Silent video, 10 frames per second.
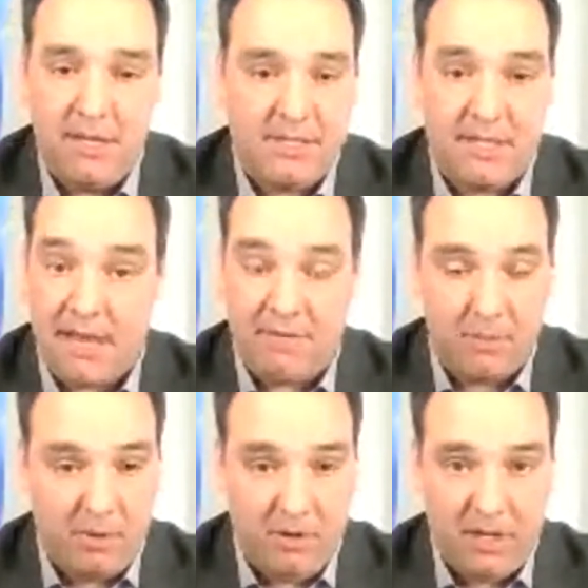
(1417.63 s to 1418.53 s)
It's
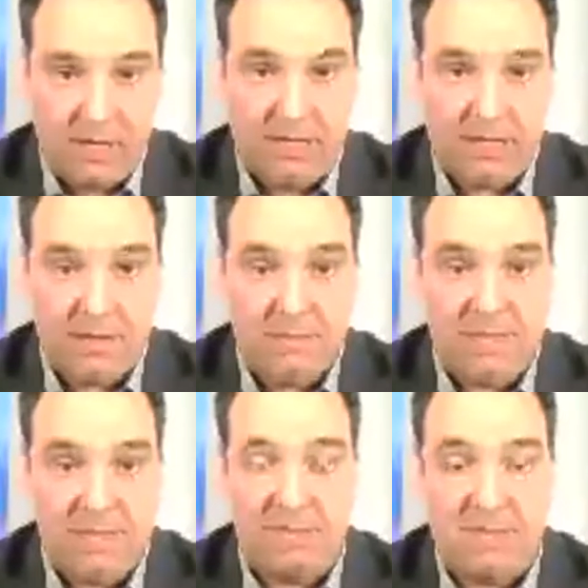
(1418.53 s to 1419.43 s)
inevitable. I mean, the
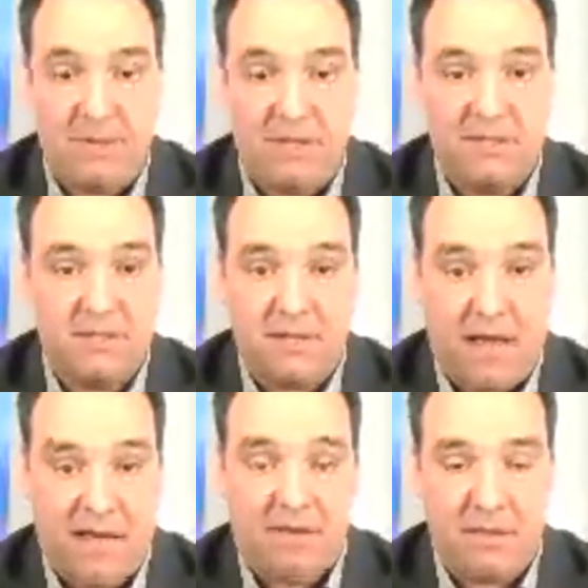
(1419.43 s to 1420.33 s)
massive stimulus,
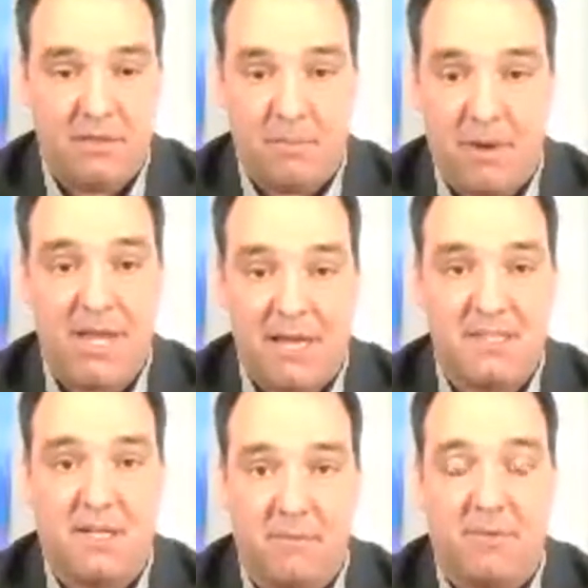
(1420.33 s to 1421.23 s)
the money
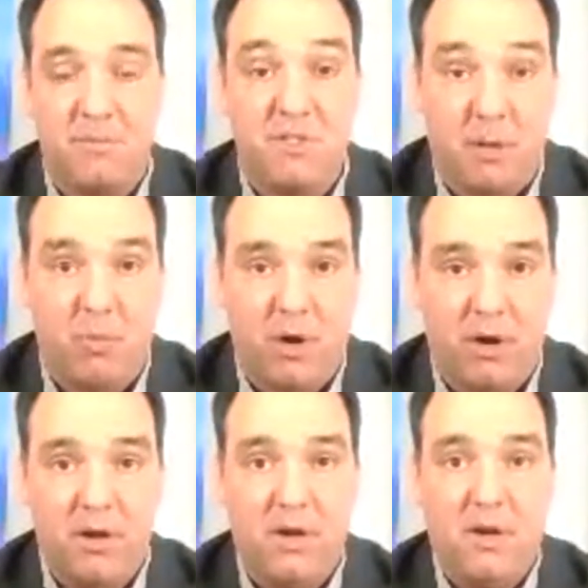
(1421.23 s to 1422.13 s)
has to come from
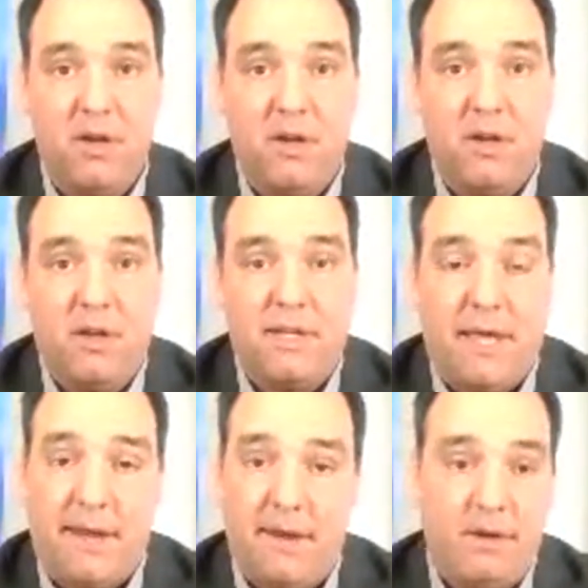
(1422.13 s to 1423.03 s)
somewhere.
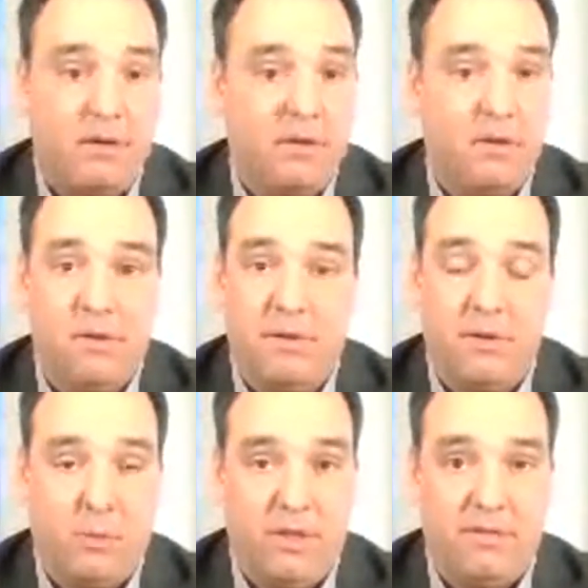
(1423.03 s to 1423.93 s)
Canada,
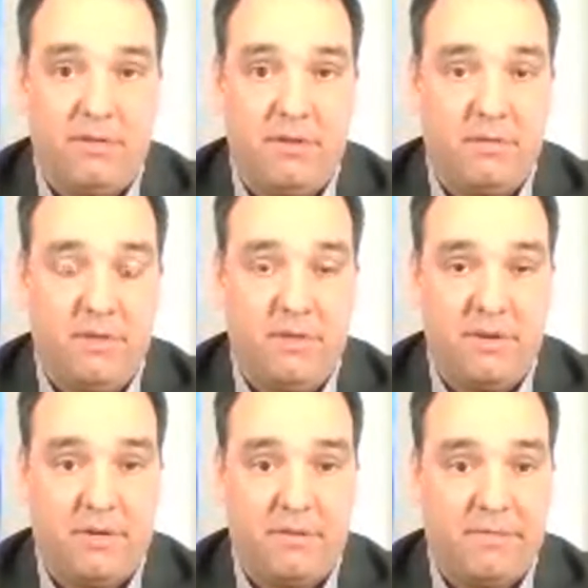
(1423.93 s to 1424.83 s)
you know, we live
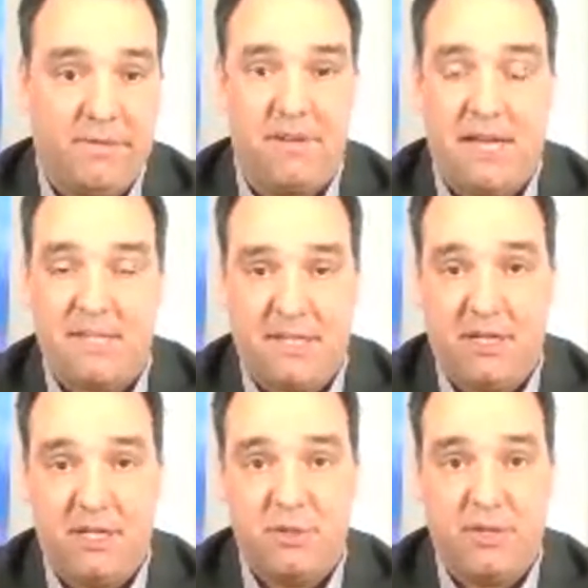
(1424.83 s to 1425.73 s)
in a fantastic
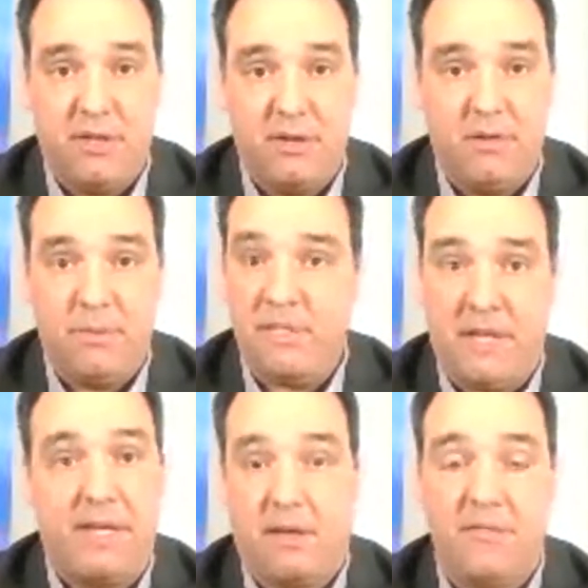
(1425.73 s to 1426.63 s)
country. We
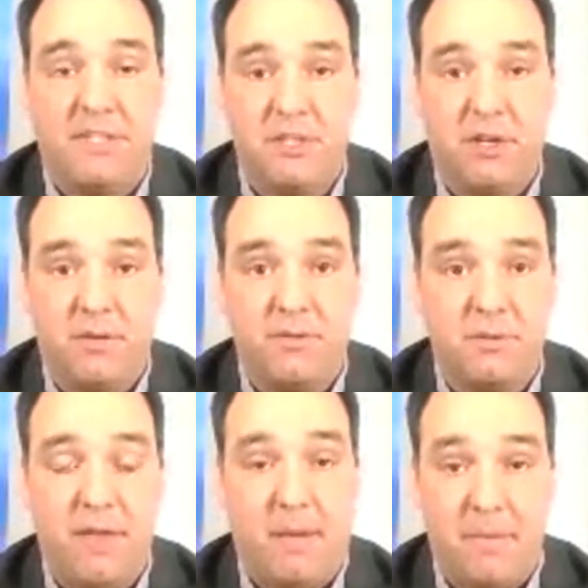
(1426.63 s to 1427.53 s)
take care of each other.
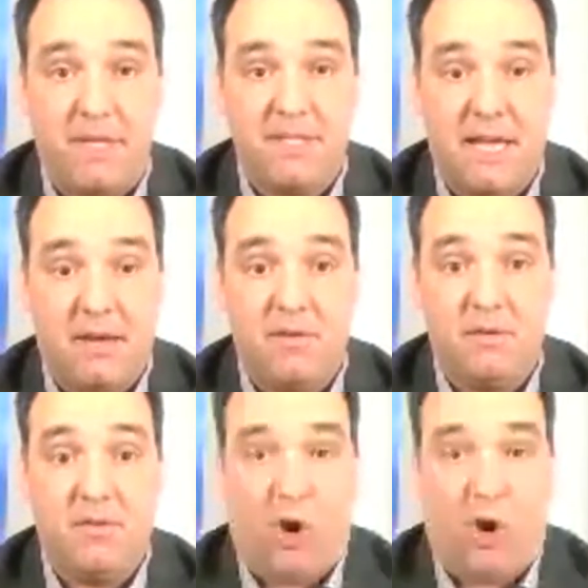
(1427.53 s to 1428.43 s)
So that means that
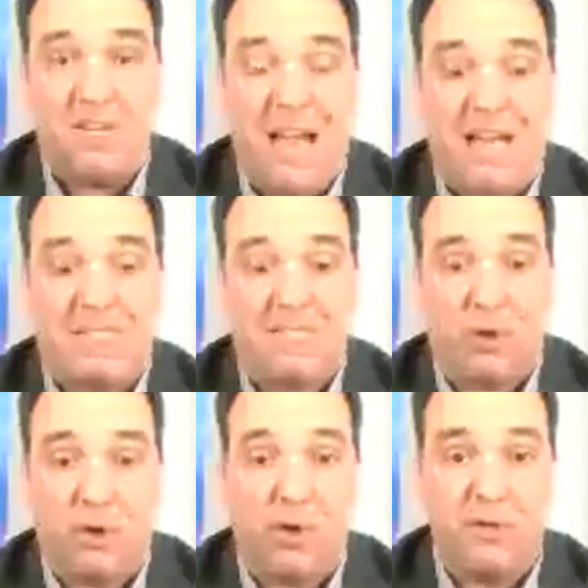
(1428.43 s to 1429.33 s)
our taxes
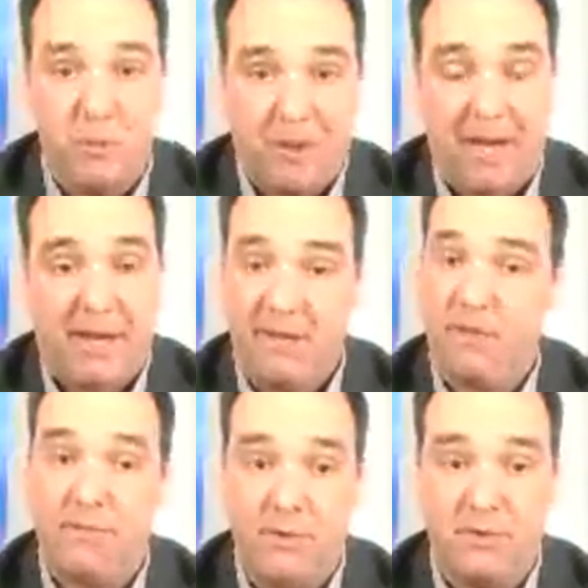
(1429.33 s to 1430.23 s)
are going to pay in
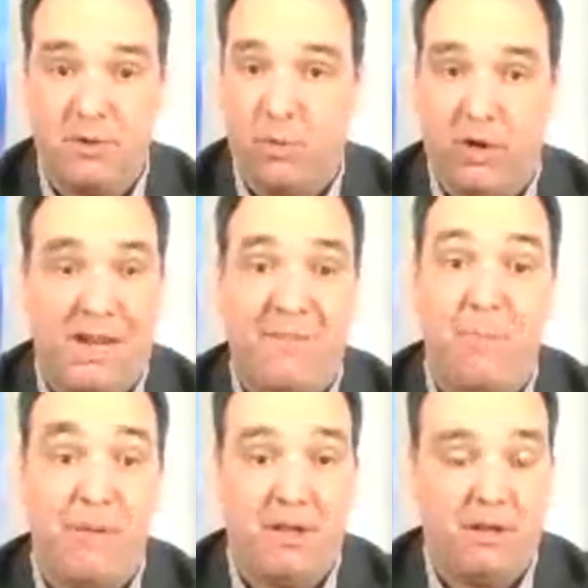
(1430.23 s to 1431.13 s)
the future. We're going to have
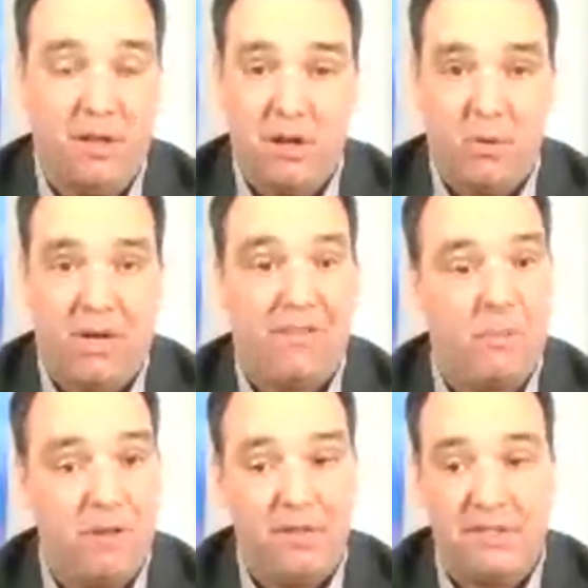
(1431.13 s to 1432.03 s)
a bill. We're going to have
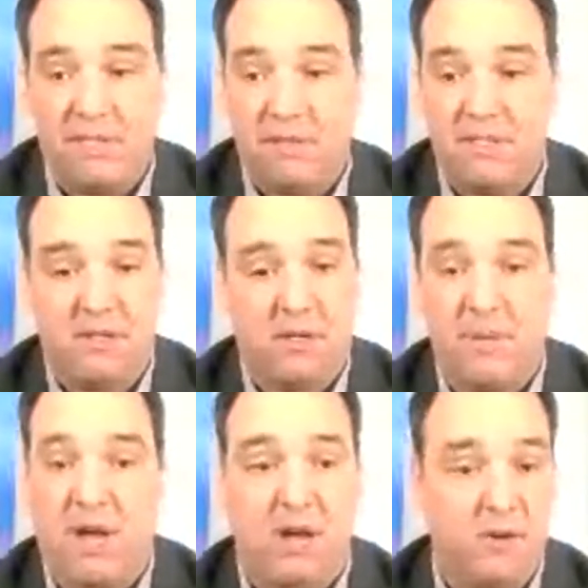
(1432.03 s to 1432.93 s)
a bill this year. It's either going to
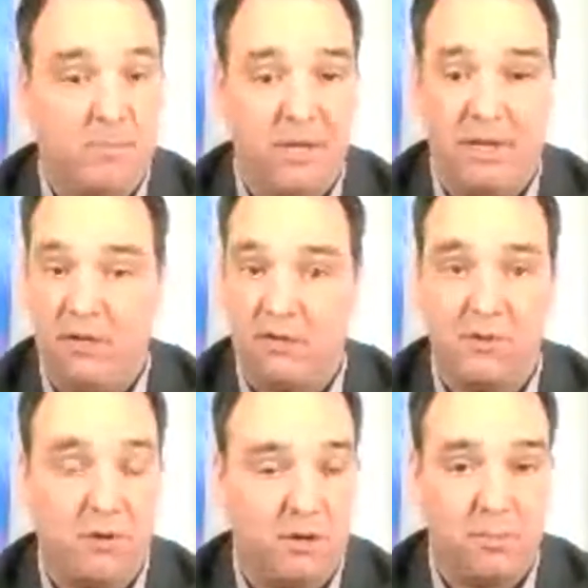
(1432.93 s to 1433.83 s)
be 100 billion or
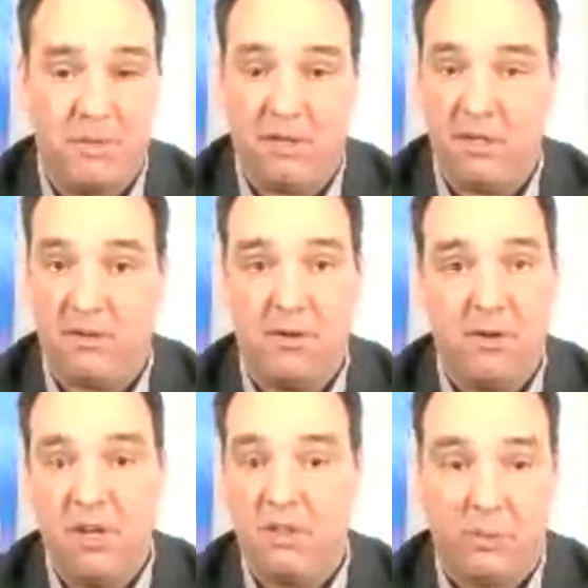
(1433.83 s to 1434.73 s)
200 billion or
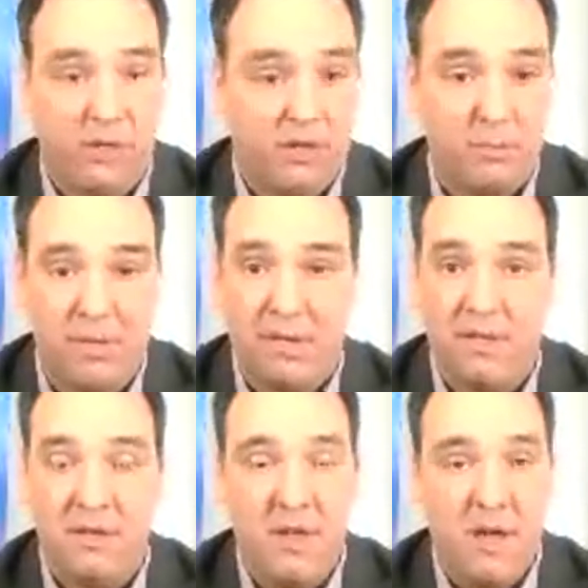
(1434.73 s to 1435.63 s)
300
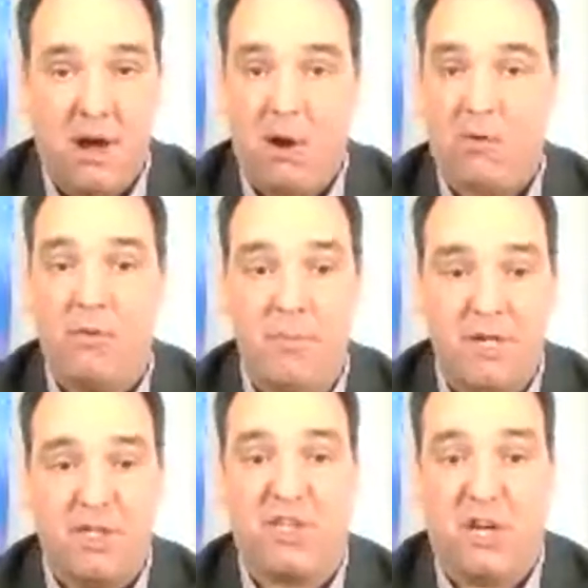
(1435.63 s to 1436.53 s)
billion, however
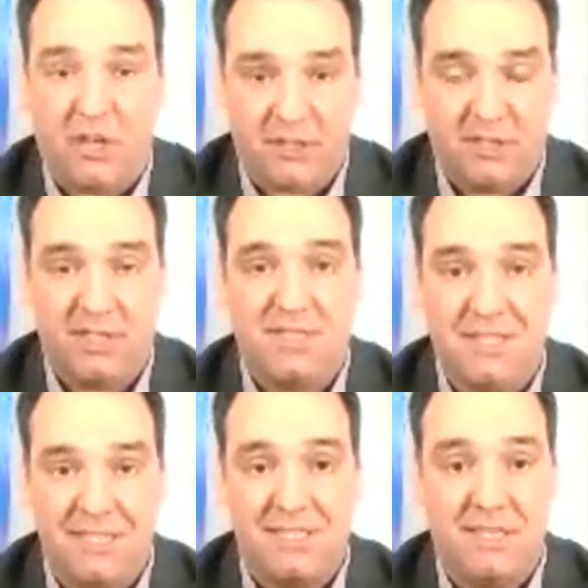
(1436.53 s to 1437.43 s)
much it costs us
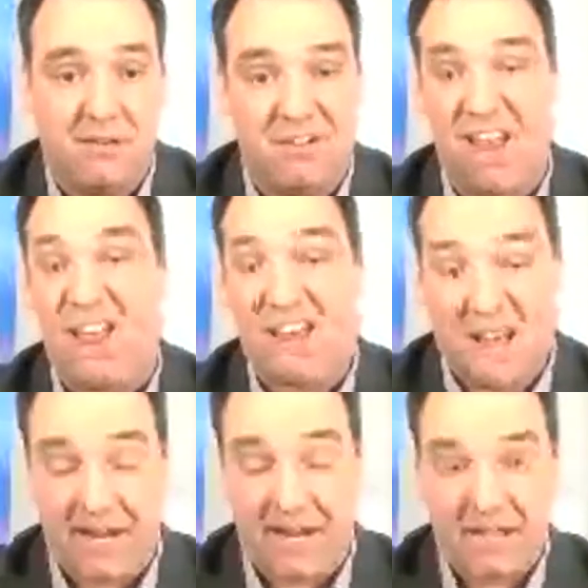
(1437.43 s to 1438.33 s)
this year and
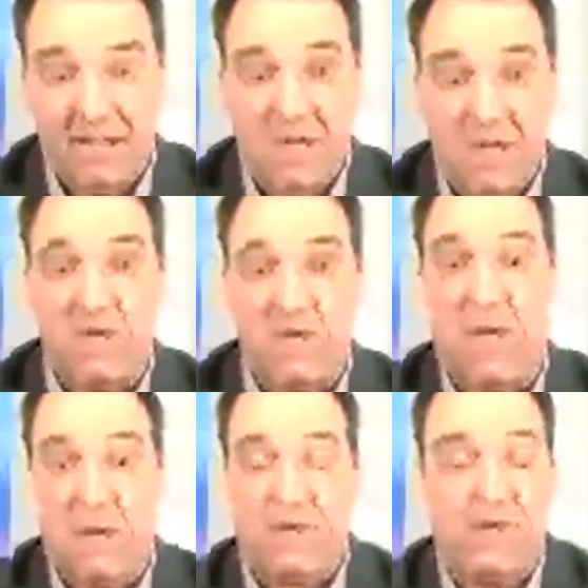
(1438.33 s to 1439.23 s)
next to
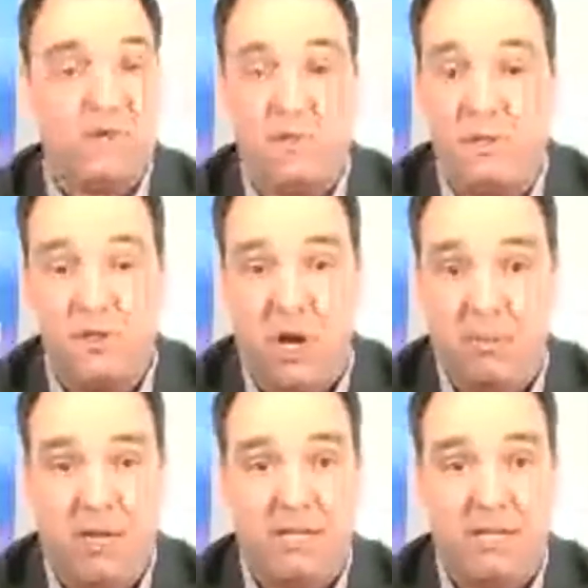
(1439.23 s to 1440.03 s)
pay for the job